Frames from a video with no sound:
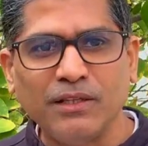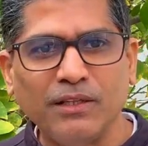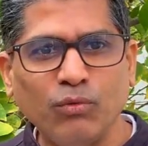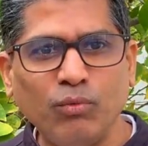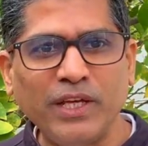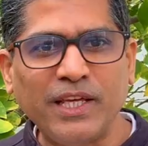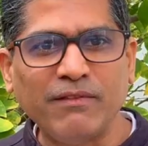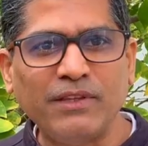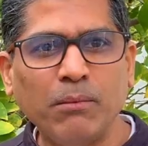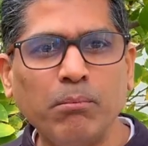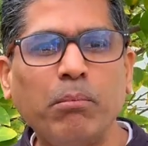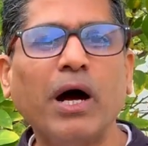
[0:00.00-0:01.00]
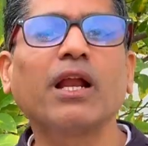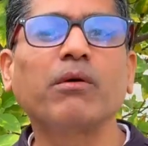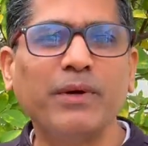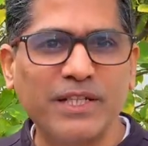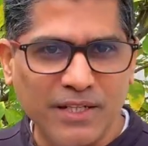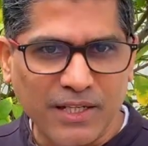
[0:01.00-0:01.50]
we give them bulk
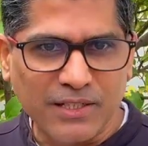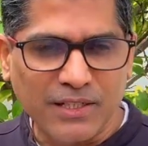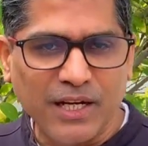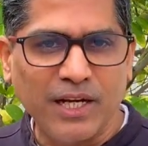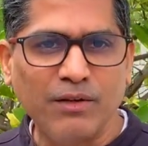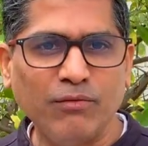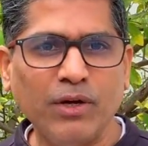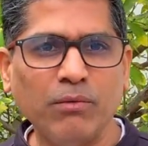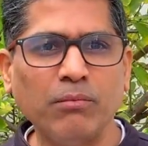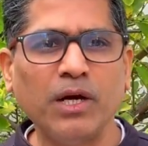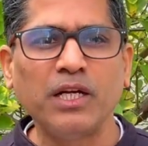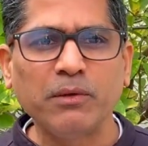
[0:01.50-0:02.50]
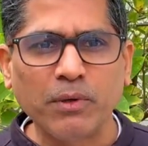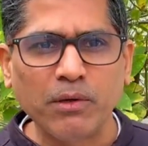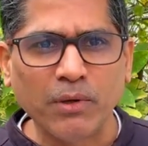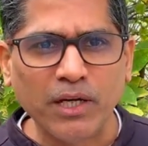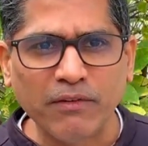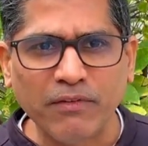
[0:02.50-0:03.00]
business, right? We have multiple
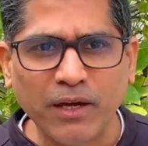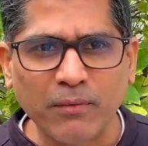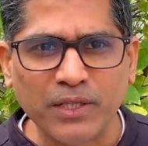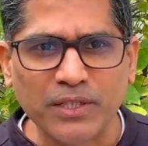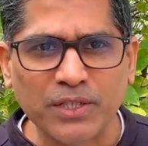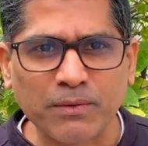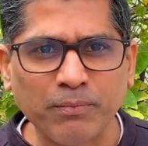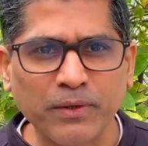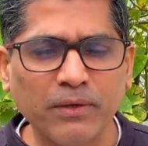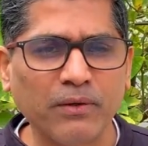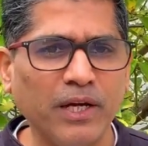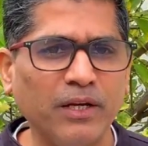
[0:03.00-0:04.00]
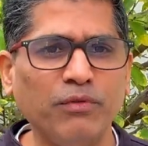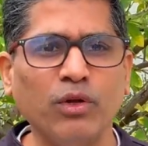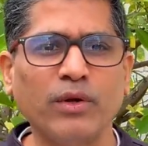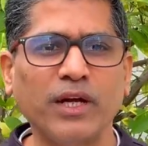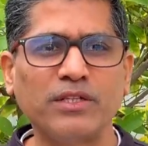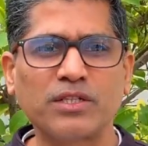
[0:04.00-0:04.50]
multifamilies, right? If you
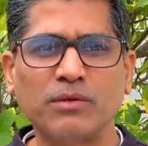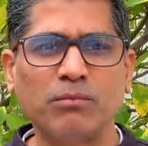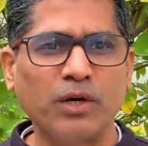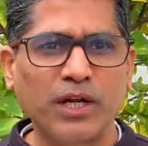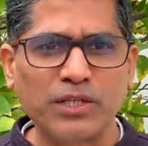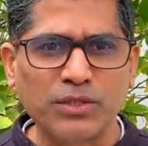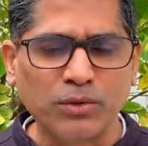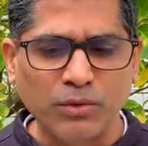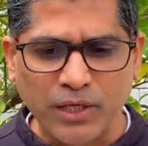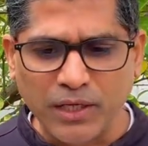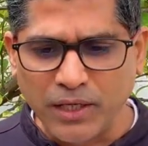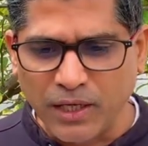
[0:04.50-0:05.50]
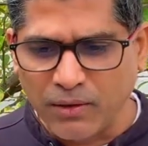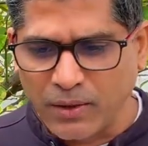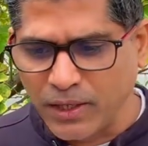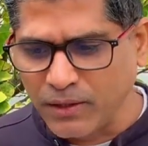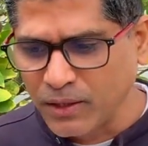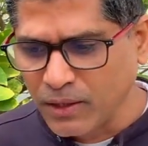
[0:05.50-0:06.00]
look at just a Modesto area, right,